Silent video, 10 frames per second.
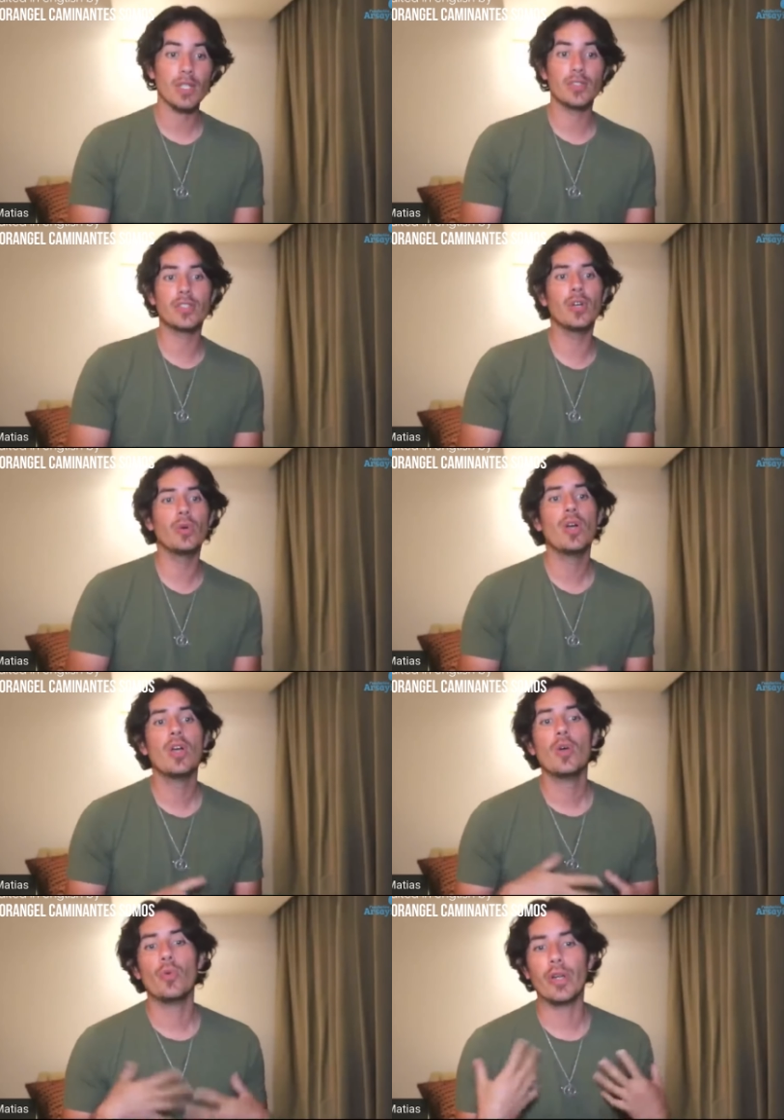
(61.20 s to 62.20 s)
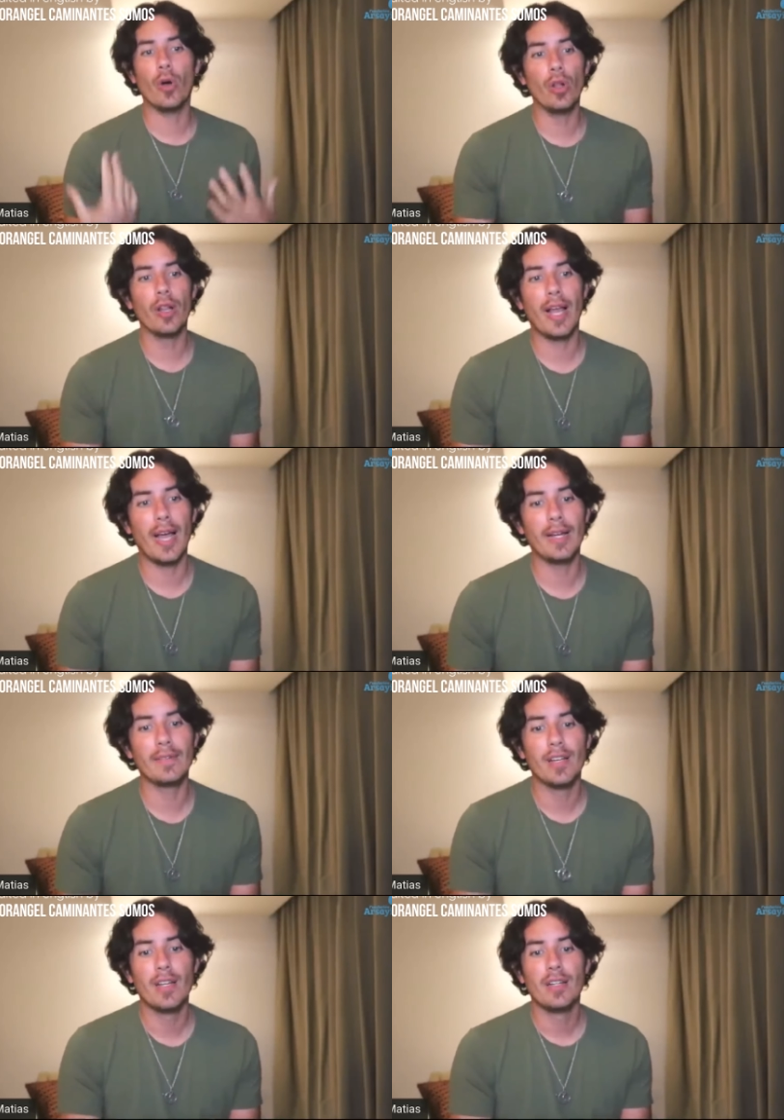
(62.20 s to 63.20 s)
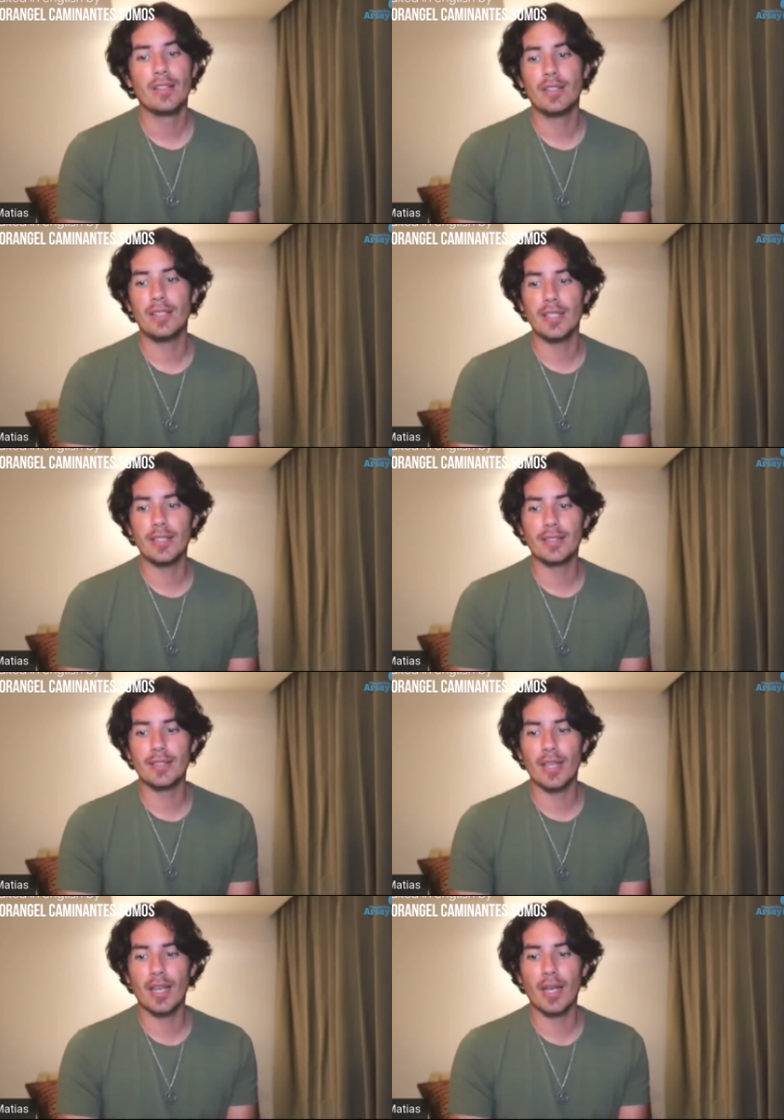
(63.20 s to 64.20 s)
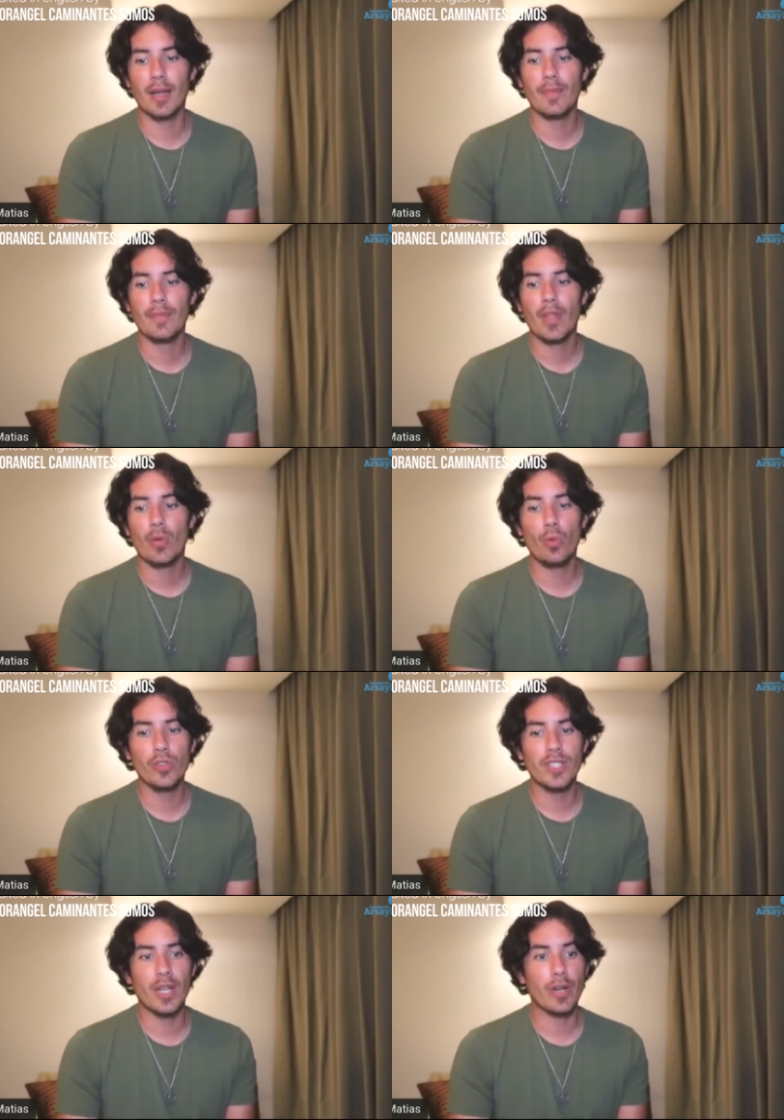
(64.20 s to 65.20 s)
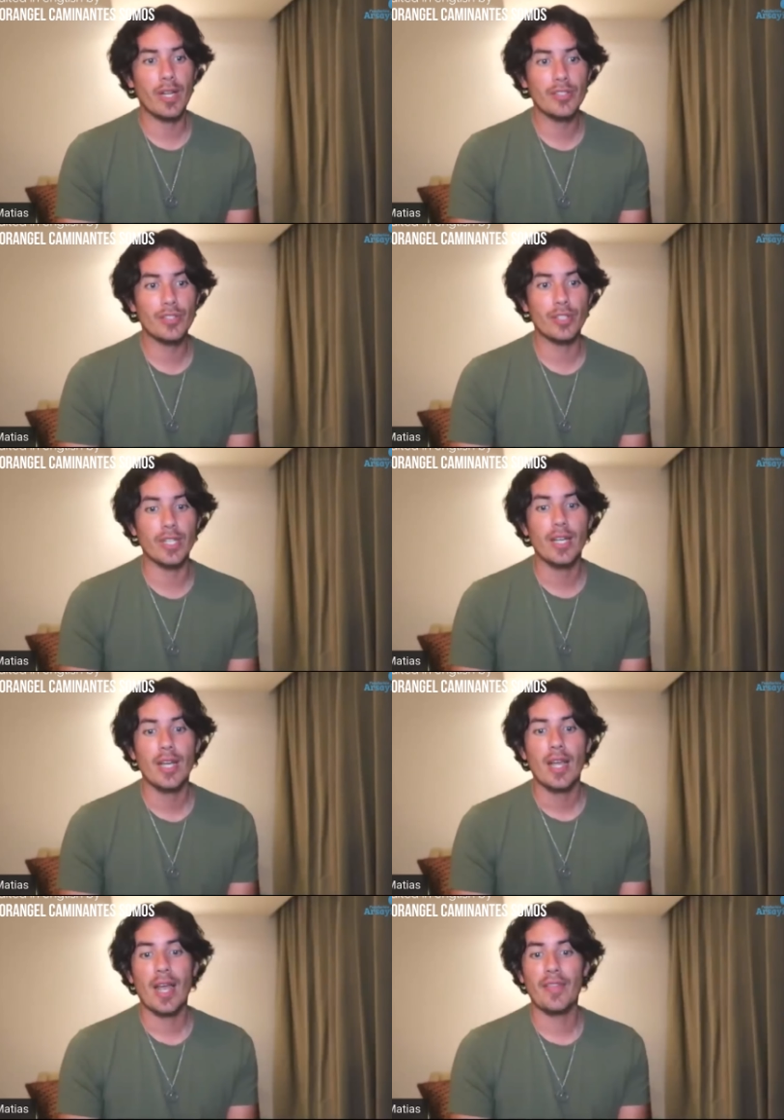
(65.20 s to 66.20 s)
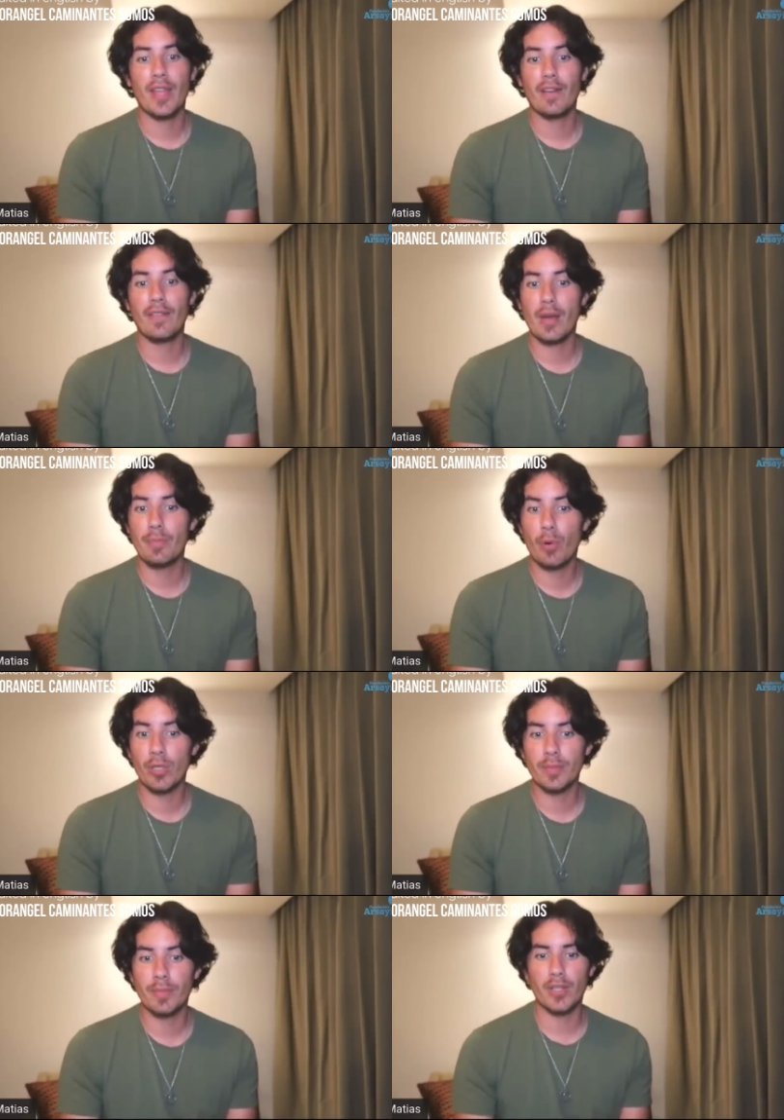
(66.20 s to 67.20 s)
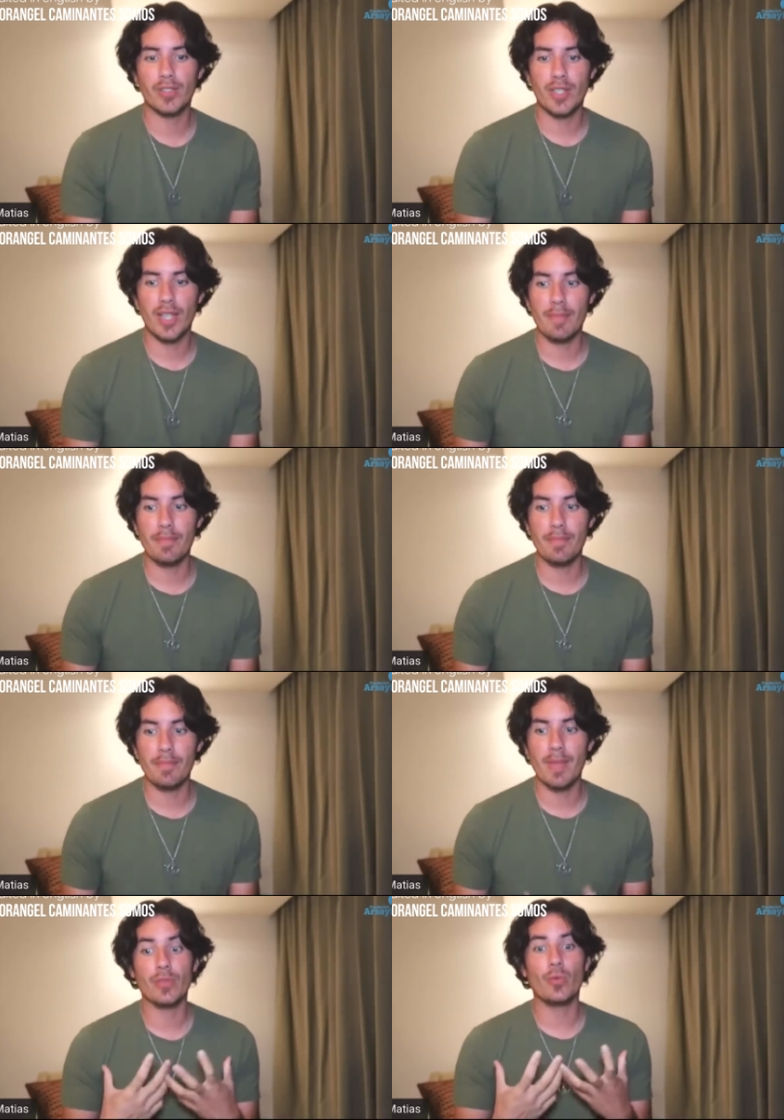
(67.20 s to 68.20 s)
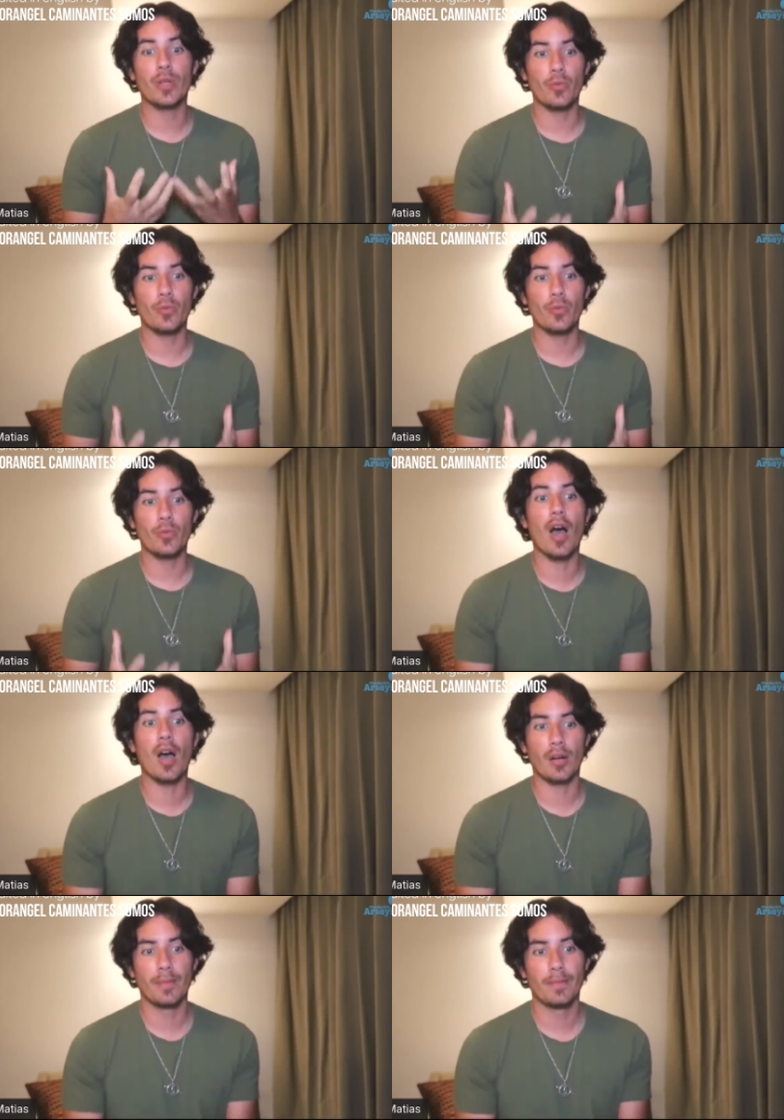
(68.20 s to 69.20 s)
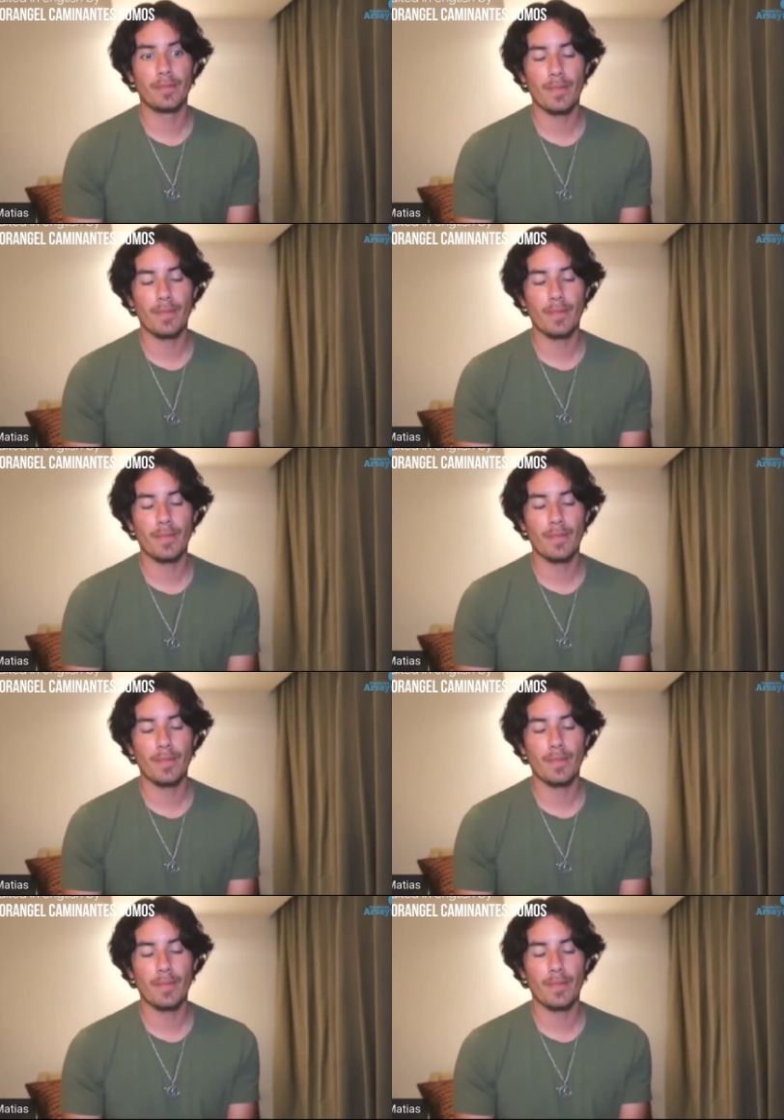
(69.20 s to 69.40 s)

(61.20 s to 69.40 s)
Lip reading: So we all have these wounds in our history, and they are very important because they made us what we are.